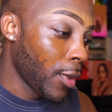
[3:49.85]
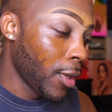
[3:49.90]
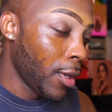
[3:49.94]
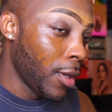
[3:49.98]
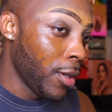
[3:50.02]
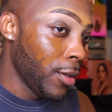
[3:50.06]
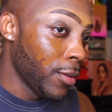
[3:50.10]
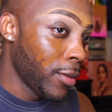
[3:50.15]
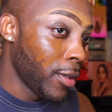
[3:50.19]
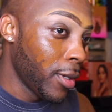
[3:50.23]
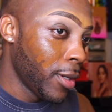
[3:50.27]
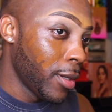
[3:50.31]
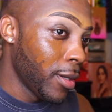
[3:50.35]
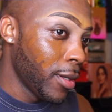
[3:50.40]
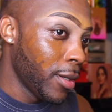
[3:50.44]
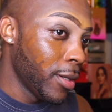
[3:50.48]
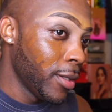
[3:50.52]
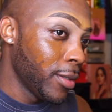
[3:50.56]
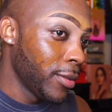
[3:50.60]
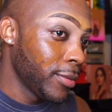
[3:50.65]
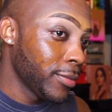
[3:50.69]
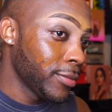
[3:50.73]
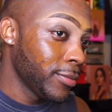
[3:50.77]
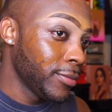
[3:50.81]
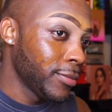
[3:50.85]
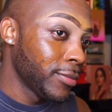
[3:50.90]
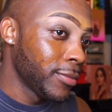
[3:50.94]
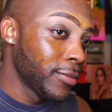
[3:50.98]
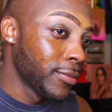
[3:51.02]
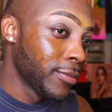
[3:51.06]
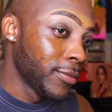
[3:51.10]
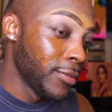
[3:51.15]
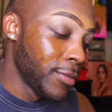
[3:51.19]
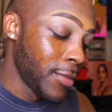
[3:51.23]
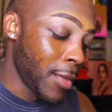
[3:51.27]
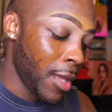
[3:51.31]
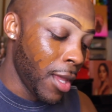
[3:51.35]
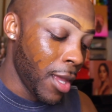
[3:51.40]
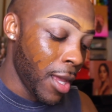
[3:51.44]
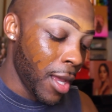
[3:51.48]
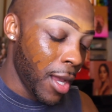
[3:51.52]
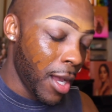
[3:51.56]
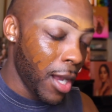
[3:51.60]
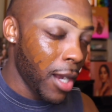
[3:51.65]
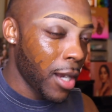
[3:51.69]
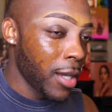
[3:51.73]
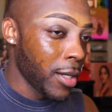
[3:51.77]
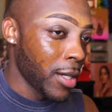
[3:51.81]
Okay.
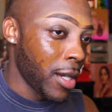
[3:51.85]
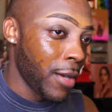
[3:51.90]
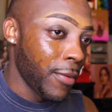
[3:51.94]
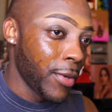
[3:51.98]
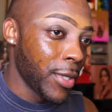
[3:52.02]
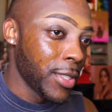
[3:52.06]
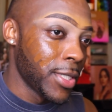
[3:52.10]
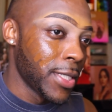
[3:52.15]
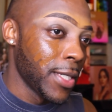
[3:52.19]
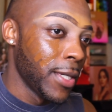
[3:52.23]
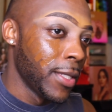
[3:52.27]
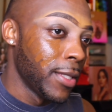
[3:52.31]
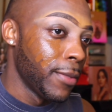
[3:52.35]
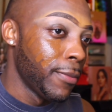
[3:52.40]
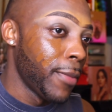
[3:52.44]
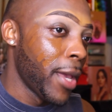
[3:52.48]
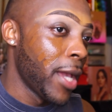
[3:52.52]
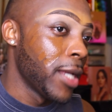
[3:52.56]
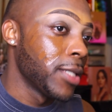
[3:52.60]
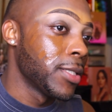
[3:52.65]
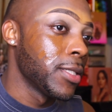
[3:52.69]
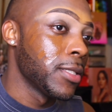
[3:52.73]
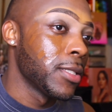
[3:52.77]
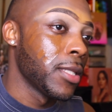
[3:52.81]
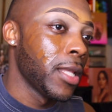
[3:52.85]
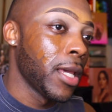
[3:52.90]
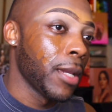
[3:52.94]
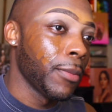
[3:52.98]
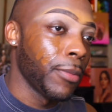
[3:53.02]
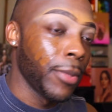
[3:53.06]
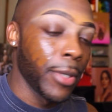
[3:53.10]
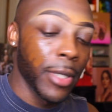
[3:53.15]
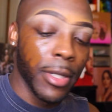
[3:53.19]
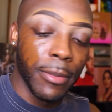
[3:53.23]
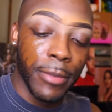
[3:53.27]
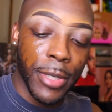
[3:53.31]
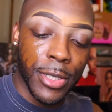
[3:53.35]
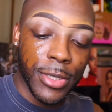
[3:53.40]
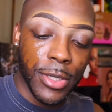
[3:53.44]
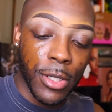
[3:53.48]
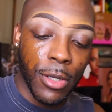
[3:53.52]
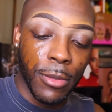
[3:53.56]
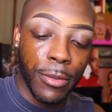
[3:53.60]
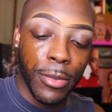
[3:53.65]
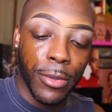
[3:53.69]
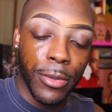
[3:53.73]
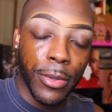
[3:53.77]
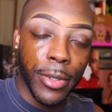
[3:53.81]
I can already tell the match is like pretty much
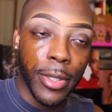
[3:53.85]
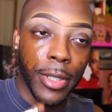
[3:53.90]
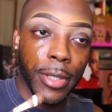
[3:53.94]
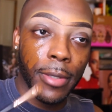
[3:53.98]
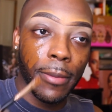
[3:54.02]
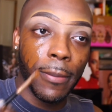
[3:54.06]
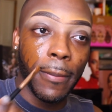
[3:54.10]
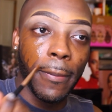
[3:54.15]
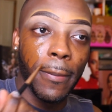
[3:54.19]
on point.